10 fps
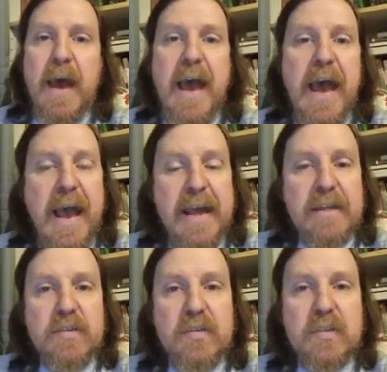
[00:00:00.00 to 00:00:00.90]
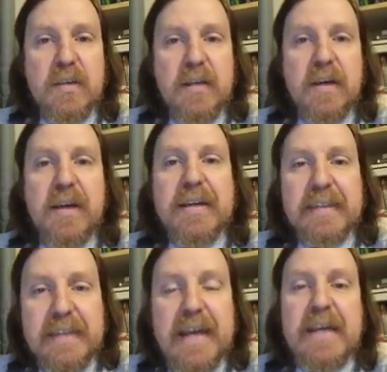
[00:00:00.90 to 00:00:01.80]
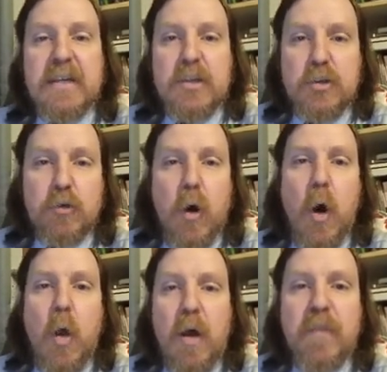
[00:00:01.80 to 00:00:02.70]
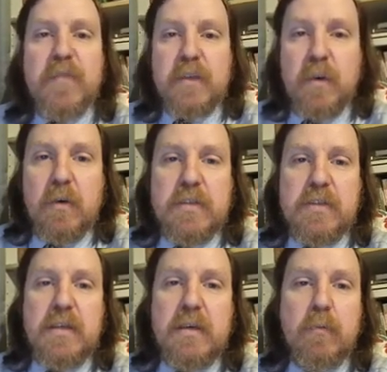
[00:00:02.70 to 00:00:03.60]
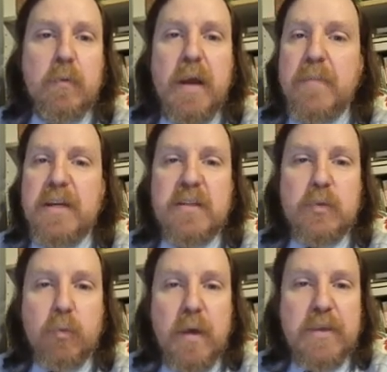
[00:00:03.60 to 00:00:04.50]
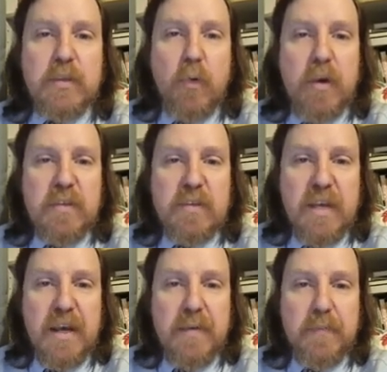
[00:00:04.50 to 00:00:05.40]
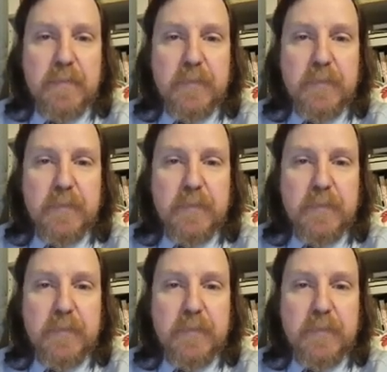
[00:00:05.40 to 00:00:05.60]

and gain control of the currency. I mean, it's one and the same.